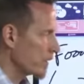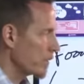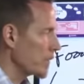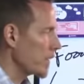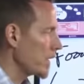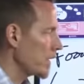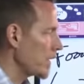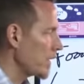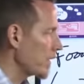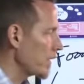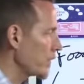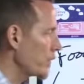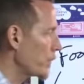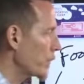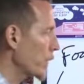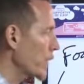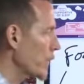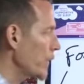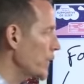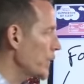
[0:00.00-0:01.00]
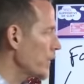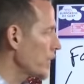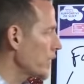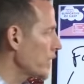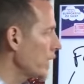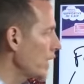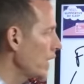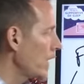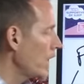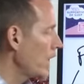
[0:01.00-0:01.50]
that you've produced
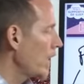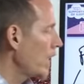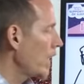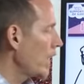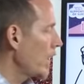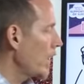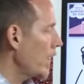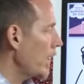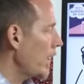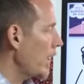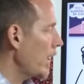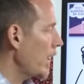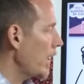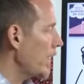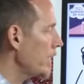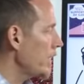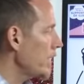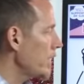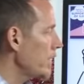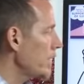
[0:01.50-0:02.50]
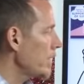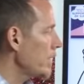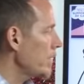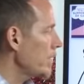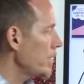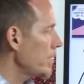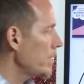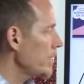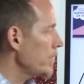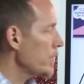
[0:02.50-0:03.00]
and
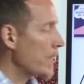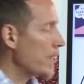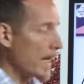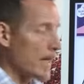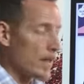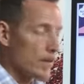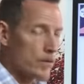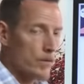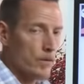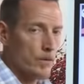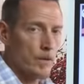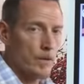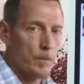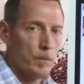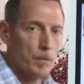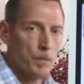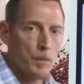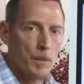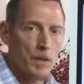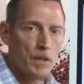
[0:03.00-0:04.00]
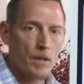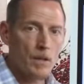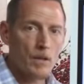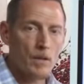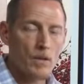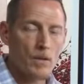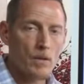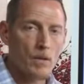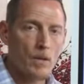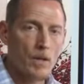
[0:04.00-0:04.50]
you can't sleep because
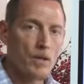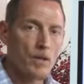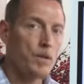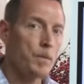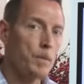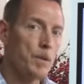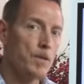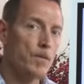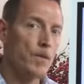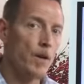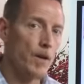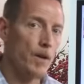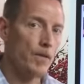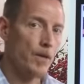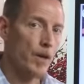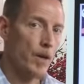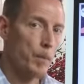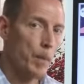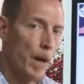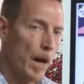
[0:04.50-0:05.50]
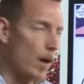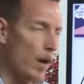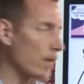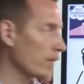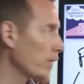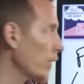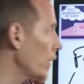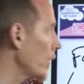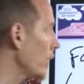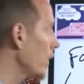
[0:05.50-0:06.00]
histamine is very, very
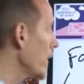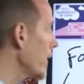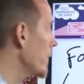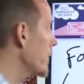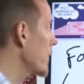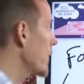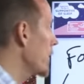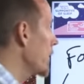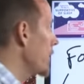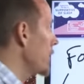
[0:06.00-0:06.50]
powerful. And so then you